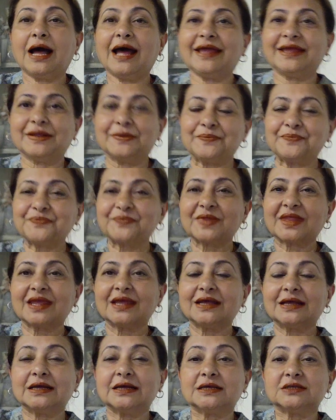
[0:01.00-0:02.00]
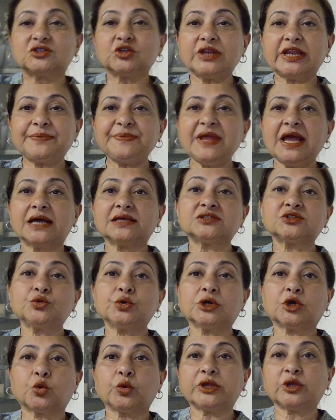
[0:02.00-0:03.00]
Hi. So let me ask
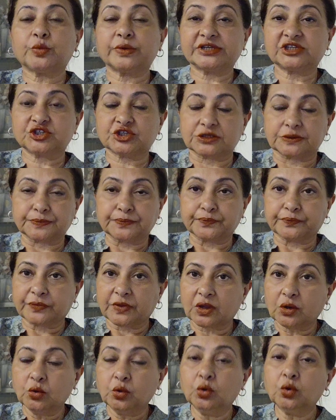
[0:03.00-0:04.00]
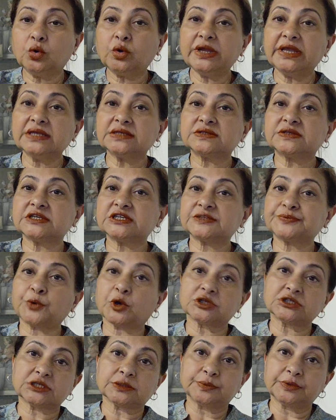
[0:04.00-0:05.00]
you a quick question. Who is
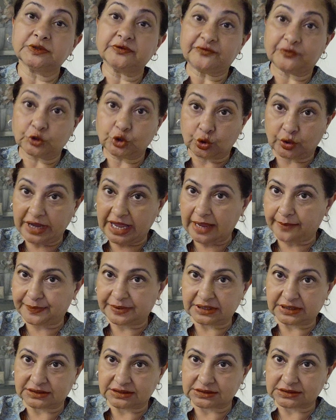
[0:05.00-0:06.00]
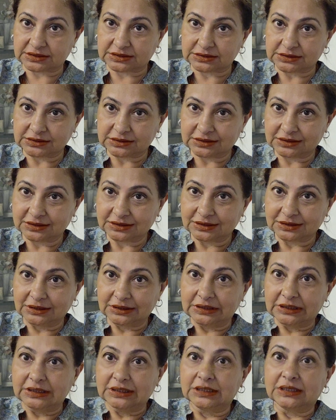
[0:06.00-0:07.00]
responsible for your happiness?
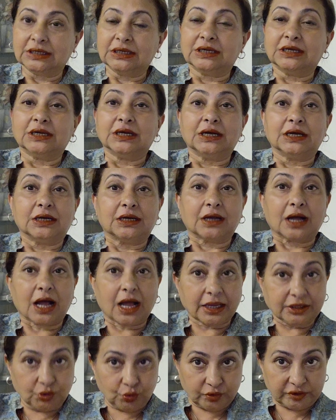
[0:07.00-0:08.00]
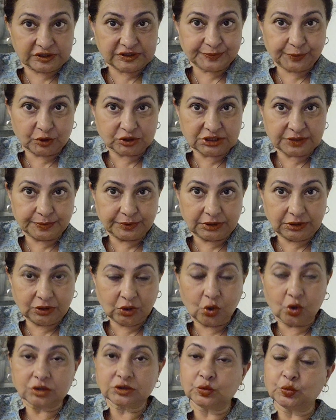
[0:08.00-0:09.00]
Are you responsible
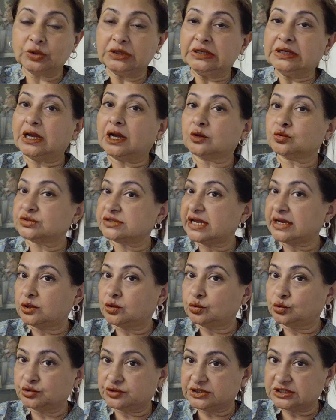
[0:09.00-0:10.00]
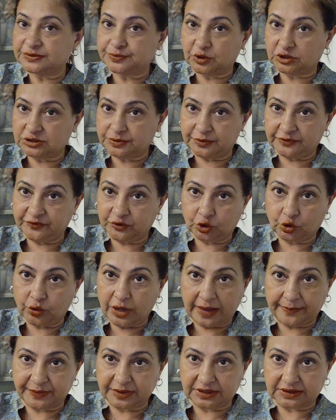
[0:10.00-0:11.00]
or the world outside who's responsible for your
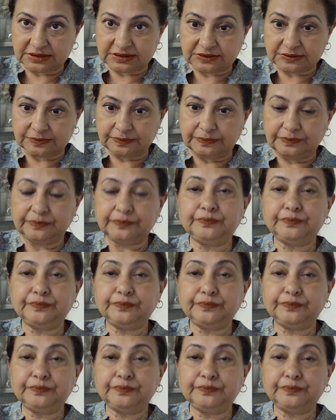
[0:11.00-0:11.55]
happiness?